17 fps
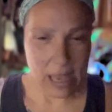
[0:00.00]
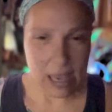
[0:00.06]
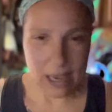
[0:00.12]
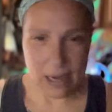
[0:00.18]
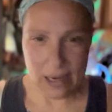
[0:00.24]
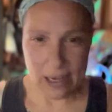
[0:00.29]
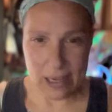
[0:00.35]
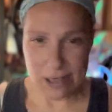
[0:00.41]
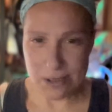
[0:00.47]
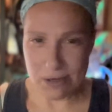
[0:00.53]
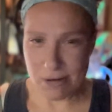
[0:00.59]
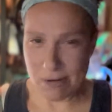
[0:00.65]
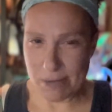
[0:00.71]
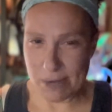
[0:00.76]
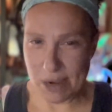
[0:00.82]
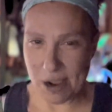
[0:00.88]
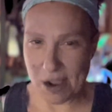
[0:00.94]
and it
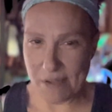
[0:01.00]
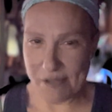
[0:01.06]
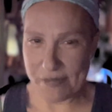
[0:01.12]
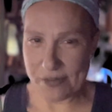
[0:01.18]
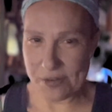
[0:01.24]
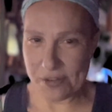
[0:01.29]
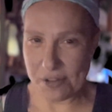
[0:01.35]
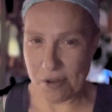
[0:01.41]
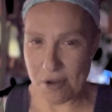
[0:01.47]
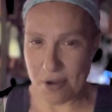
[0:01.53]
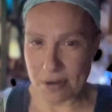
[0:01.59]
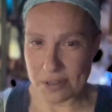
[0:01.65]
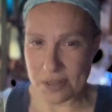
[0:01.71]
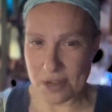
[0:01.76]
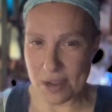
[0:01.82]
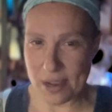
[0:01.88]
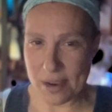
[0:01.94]
turned me off for a
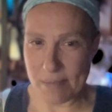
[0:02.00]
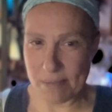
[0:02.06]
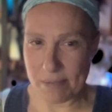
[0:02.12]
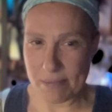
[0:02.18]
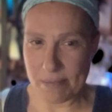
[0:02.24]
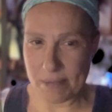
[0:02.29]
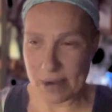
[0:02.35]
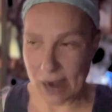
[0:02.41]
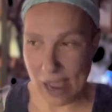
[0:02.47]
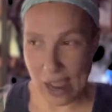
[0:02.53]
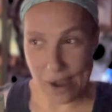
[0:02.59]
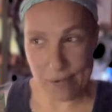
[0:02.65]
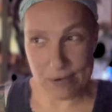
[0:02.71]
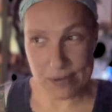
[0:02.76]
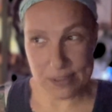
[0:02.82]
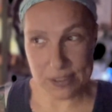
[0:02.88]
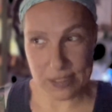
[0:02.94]
long time. But
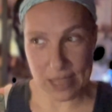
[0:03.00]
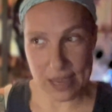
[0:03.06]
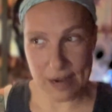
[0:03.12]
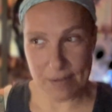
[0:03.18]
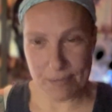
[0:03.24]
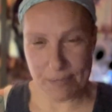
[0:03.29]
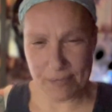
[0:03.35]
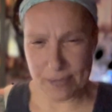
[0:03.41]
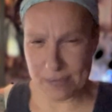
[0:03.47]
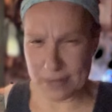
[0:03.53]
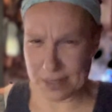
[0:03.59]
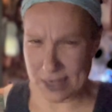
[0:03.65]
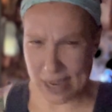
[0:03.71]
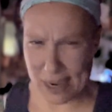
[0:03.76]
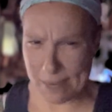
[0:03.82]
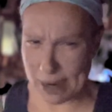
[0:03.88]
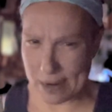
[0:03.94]
I was like, from the
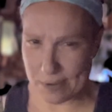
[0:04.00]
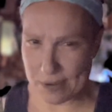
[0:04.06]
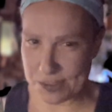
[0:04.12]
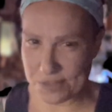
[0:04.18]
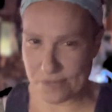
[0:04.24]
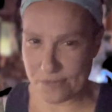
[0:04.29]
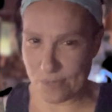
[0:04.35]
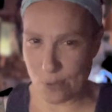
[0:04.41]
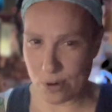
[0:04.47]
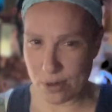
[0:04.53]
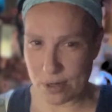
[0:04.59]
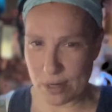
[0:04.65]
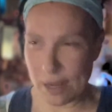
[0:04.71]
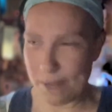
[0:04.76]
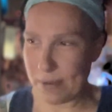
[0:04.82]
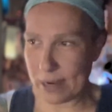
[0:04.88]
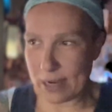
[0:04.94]
time I was four,
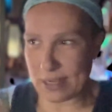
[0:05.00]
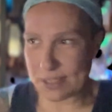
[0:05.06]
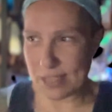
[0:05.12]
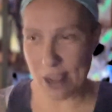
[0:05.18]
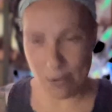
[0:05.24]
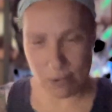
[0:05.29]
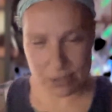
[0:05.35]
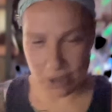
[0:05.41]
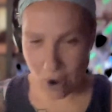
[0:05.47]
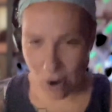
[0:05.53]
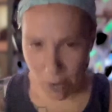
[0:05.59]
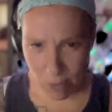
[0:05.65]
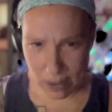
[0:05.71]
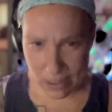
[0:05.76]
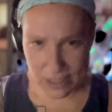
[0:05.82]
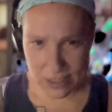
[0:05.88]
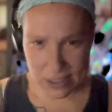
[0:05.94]
I mean, because I was
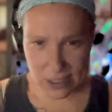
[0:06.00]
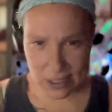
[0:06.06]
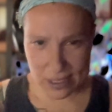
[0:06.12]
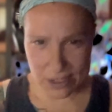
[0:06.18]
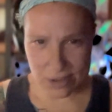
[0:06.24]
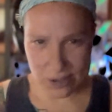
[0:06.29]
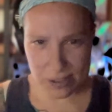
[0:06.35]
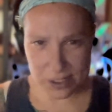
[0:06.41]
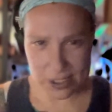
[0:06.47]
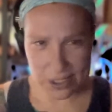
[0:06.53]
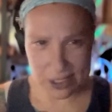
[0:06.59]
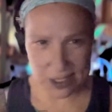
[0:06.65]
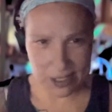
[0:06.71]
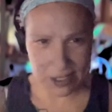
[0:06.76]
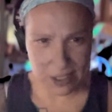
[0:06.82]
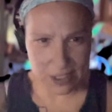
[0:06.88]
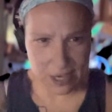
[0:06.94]
always
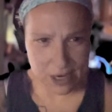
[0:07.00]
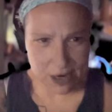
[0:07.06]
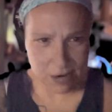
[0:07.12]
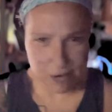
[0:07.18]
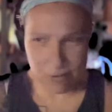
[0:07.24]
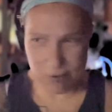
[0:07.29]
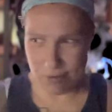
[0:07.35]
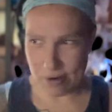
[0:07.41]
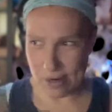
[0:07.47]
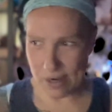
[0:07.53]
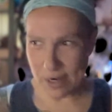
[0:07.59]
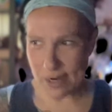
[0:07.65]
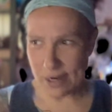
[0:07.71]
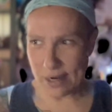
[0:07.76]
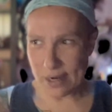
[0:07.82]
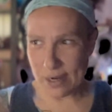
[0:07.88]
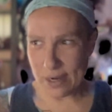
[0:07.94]
interested, because I knew
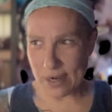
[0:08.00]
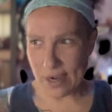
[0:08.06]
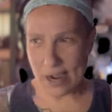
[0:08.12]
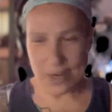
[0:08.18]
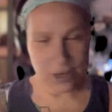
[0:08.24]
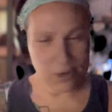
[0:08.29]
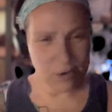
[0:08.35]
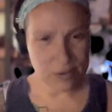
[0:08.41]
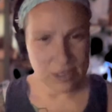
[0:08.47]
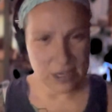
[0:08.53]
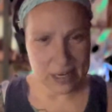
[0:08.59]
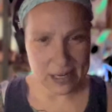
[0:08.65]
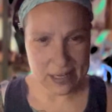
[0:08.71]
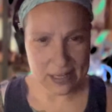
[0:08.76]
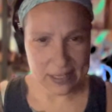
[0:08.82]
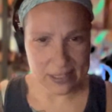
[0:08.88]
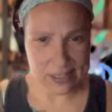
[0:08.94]

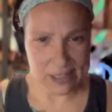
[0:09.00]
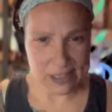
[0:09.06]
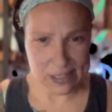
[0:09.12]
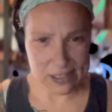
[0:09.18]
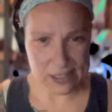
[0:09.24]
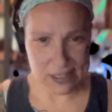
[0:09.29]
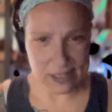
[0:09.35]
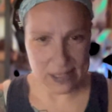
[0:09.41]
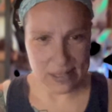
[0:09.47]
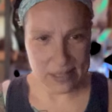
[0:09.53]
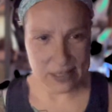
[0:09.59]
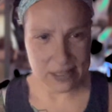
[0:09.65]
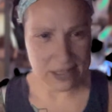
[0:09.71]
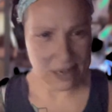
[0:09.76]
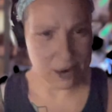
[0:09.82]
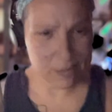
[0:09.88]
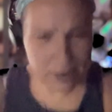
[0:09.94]
that it existed.
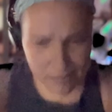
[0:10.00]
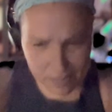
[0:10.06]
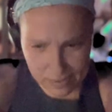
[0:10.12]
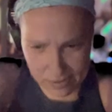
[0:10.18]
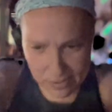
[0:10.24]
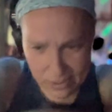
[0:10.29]
Because I remember